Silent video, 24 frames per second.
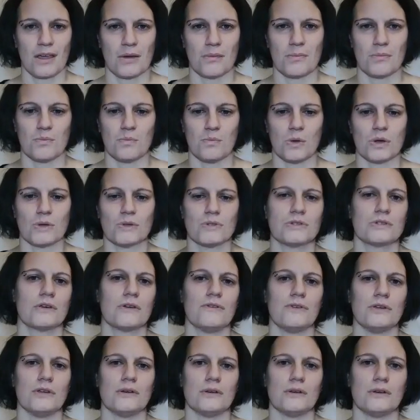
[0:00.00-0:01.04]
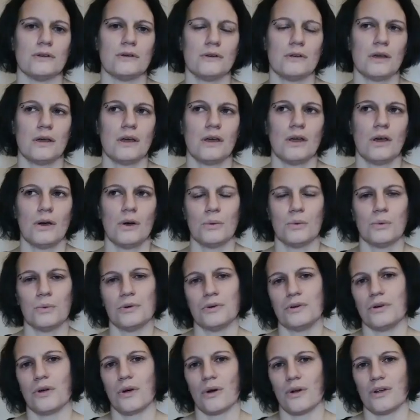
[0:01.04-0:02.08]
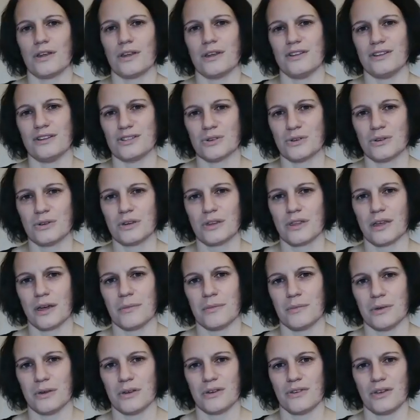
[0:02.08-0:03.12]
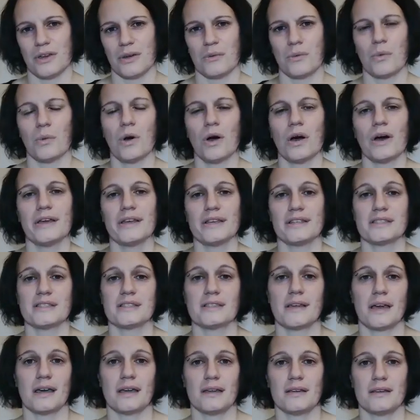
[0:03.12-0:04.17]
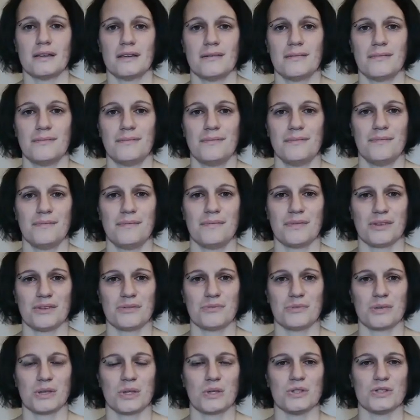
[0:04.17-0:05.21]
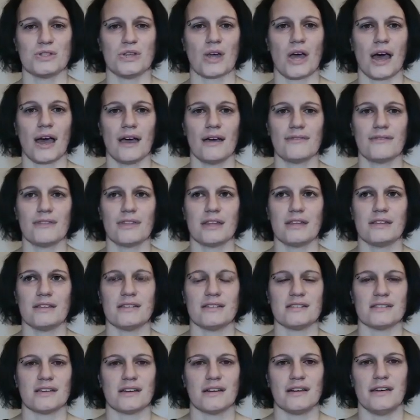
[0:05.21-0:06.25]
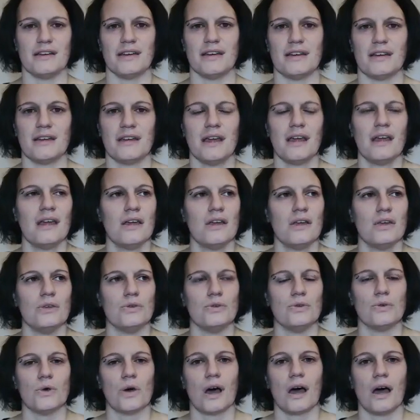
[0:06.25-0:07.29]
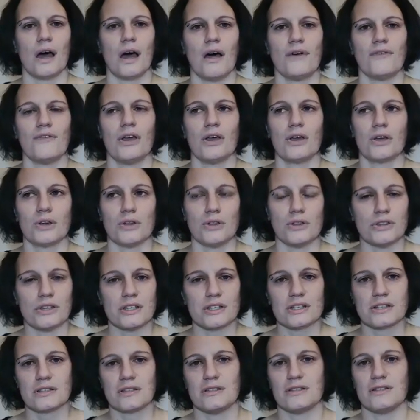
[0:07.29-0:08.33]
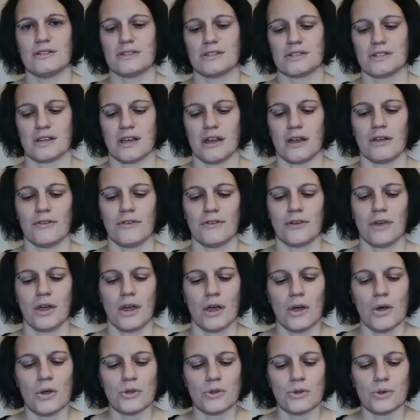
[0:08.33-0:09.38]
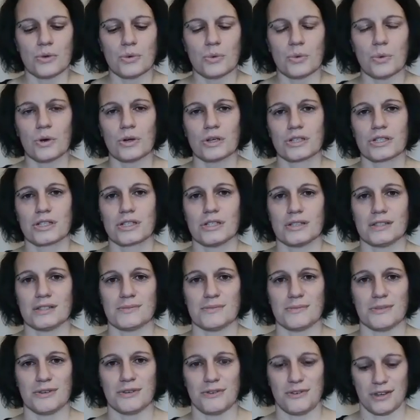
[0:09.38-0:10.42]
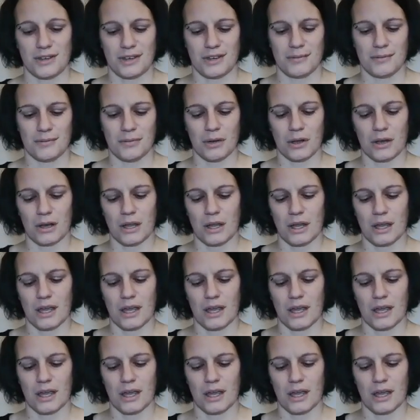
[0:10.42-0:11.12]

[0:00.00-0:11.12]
most of you would not enjoy that movie. And why is that? Because you have that desire. You have conditioned yourself to watch this movie, but